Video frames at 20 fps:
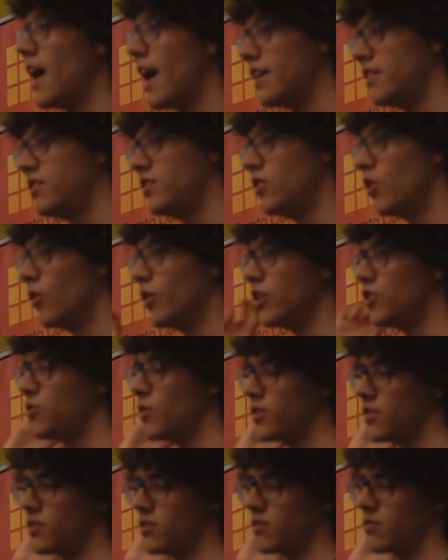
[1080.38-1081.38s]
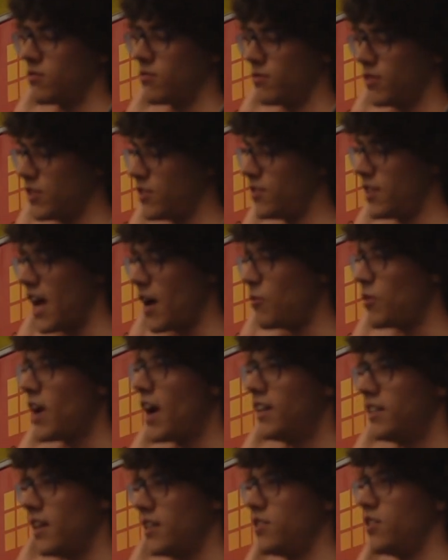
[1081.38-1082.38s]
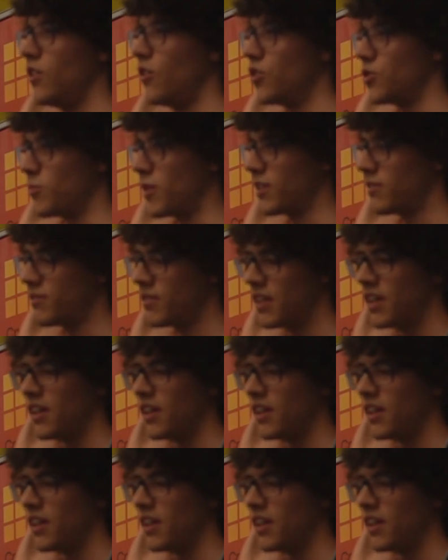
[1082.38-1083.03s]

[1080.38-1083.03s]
ICO issuance. Yeah, we hate ICOs, but